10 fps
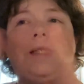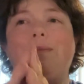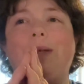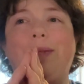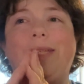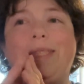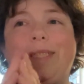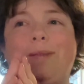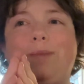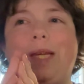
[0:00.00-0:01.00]
maybe
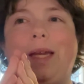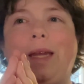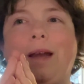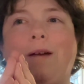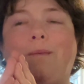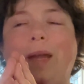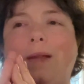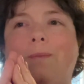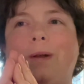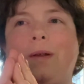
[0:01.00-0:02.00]
someday I'll bite
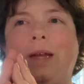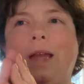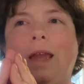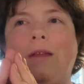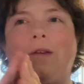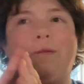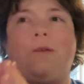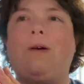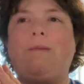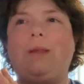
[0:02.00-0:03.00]
the bullet and do a
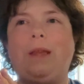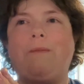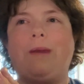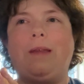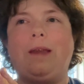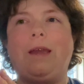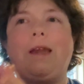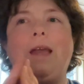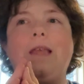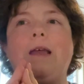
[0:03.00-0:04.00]
full out with Dick Van Dyke.
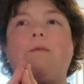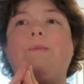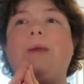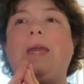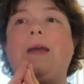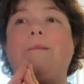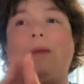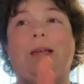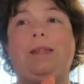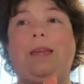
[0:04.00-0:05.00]
That would be
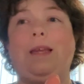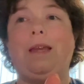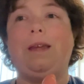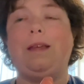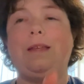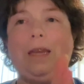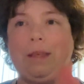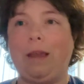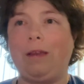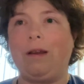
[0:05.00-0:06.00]
amazing, as he's
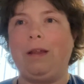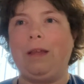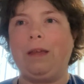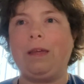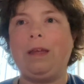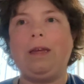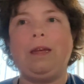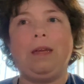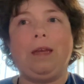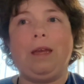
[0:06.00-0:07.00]
iconic
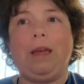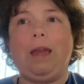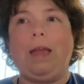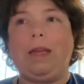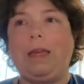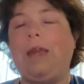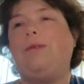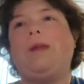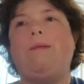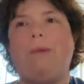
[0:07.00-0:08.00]
and he
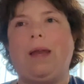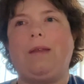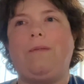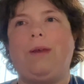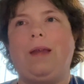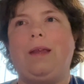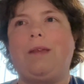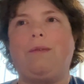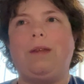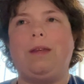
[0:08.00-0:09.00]
keeps coming back to
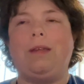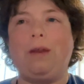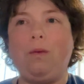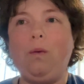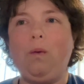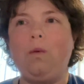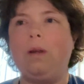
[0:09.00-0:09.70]
FanX, which is woo,